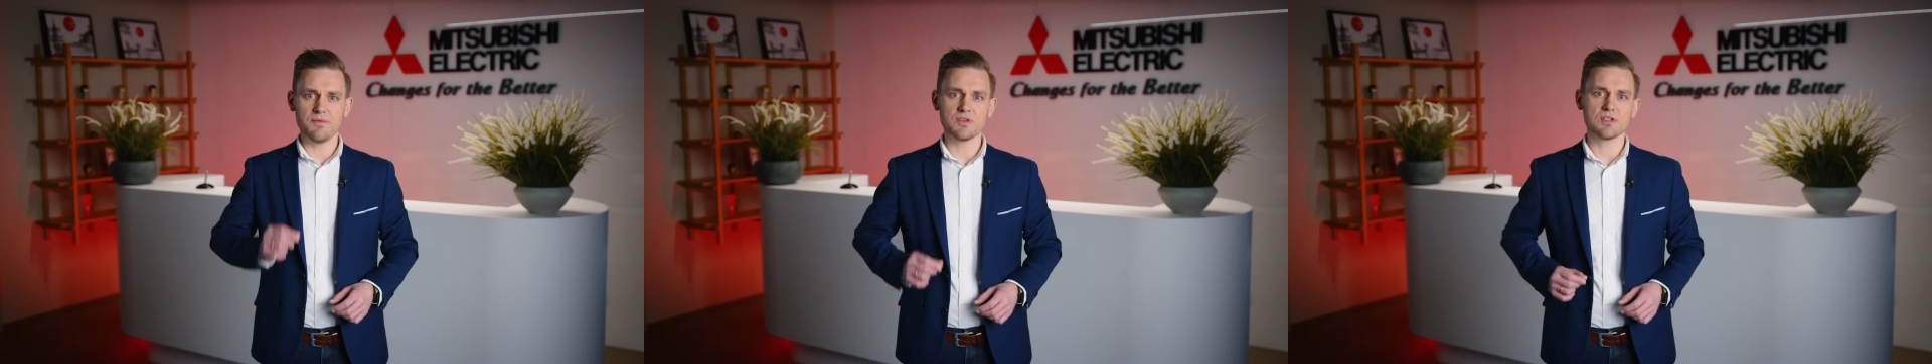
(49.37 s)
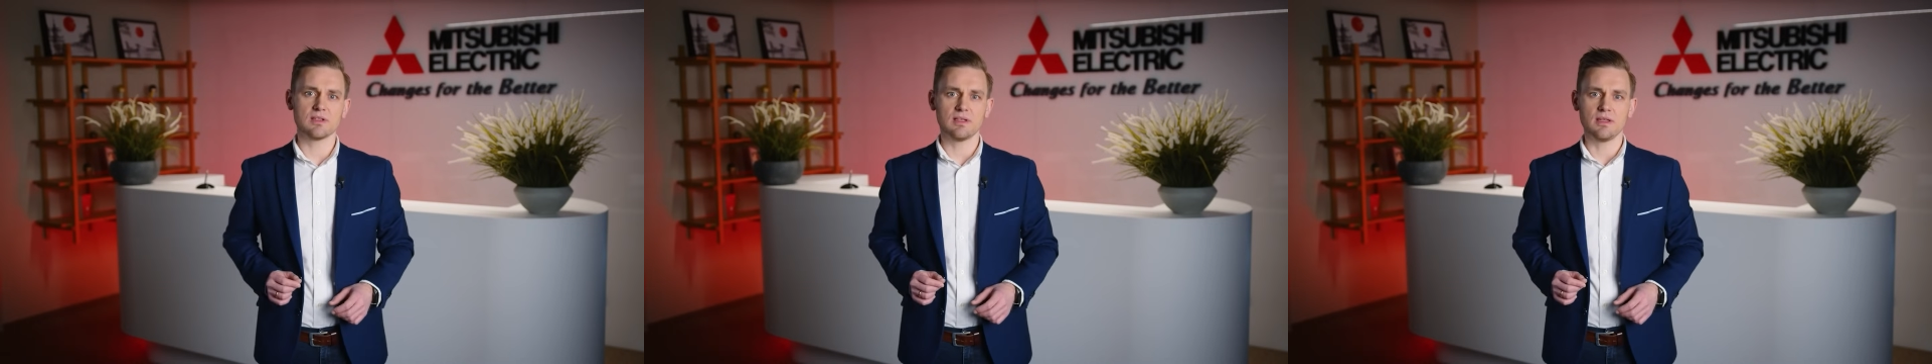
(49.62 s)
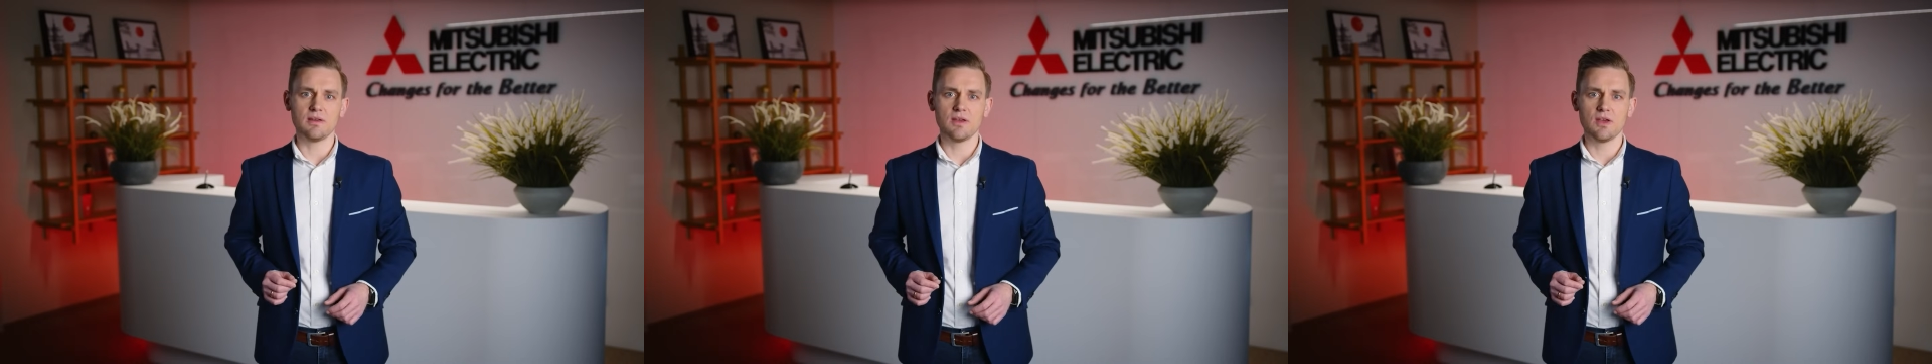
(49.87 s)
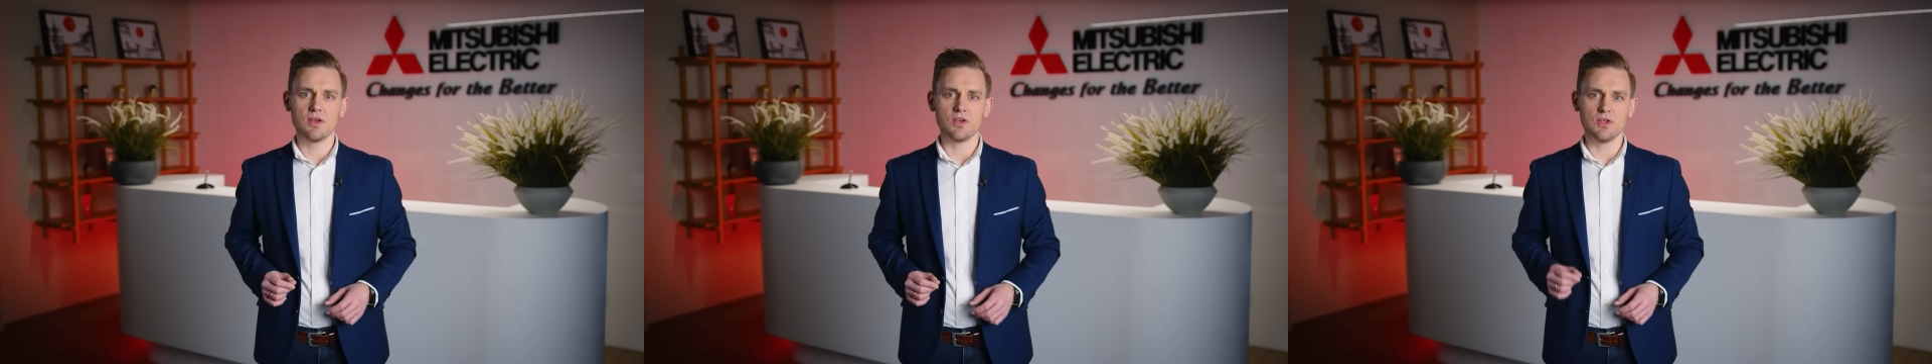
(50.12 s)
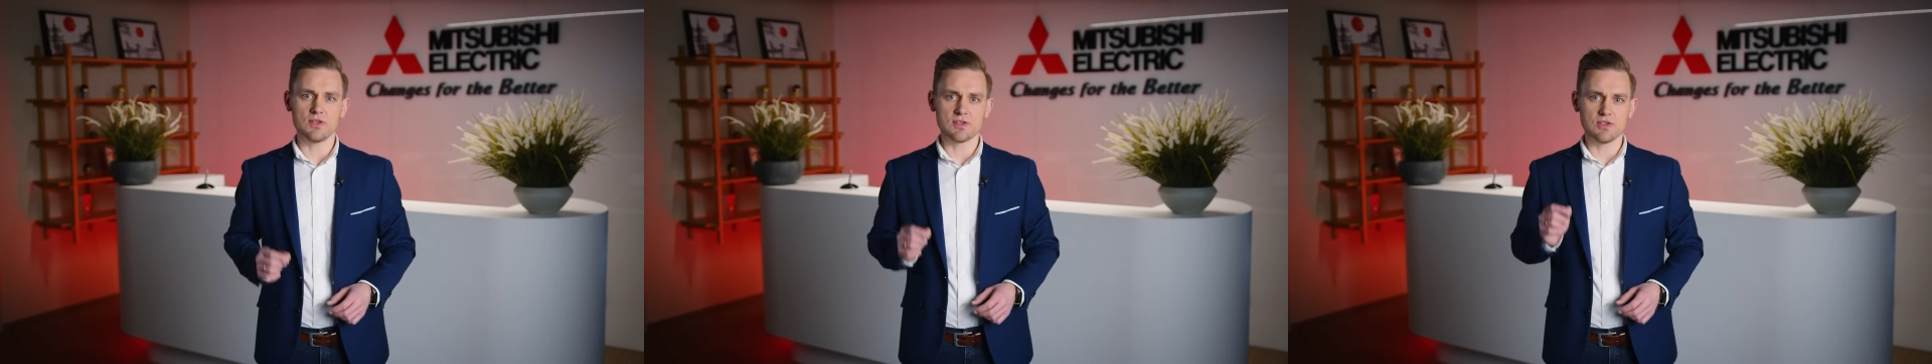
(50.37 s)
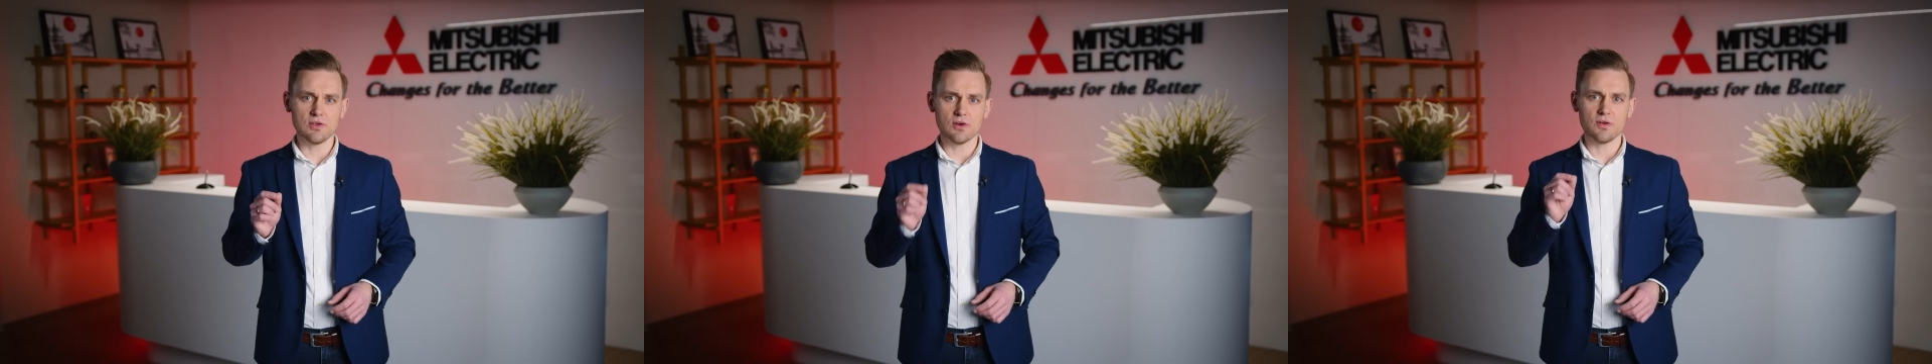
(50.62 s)
efficiently
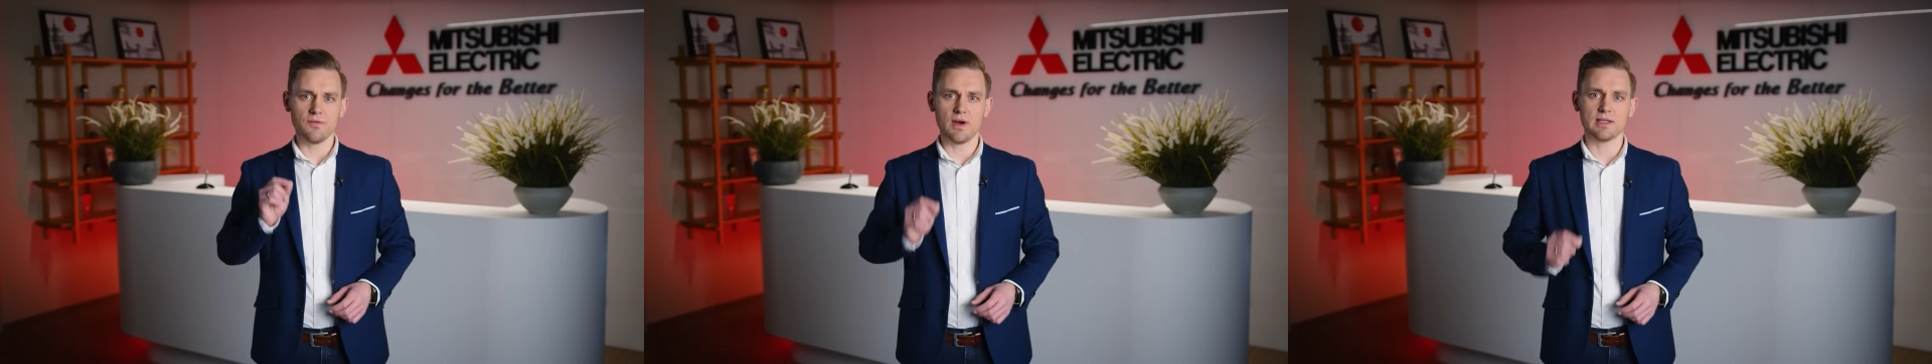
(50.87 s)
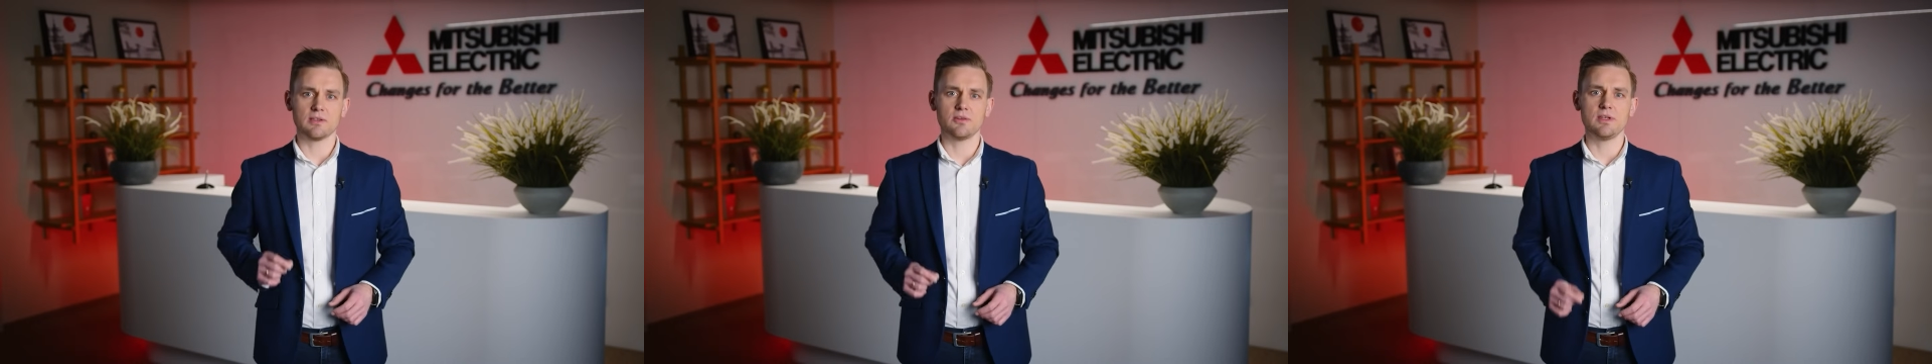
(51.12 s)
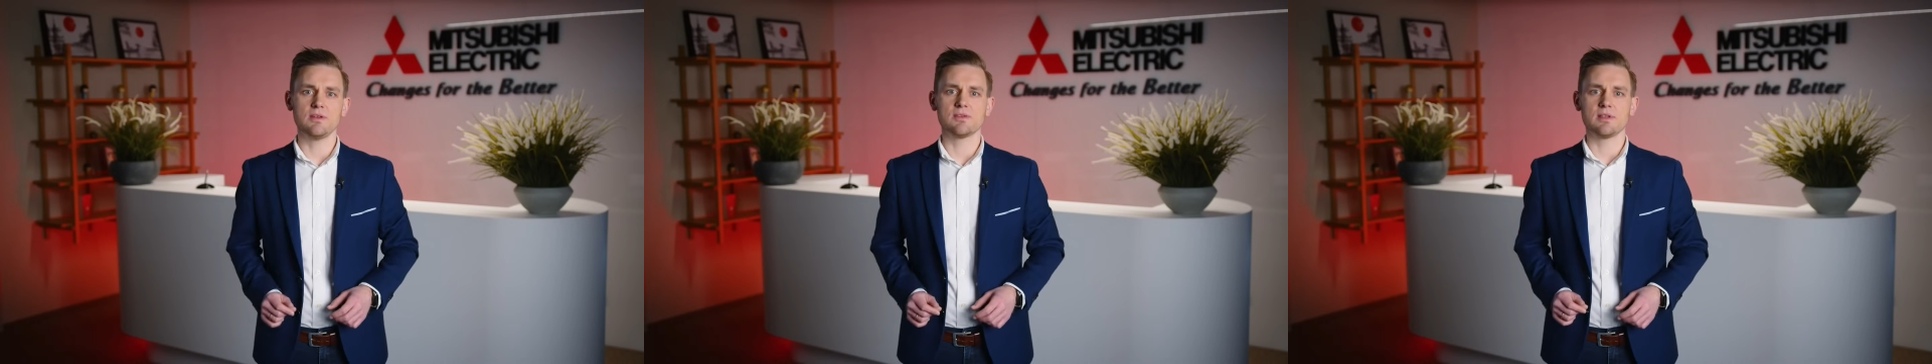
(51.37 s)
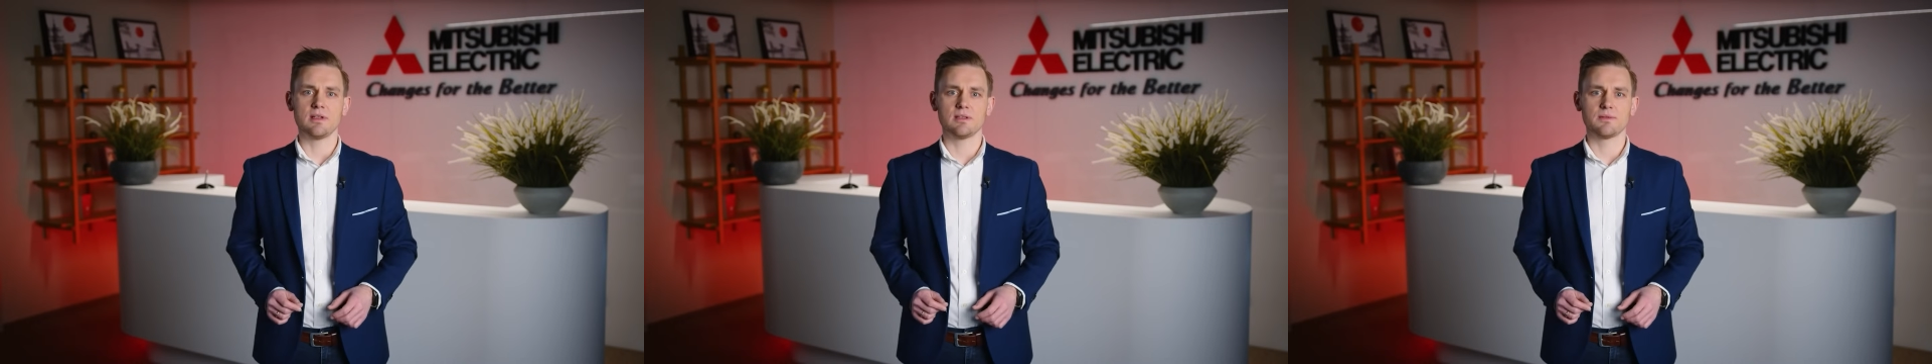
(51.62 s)
is your factory using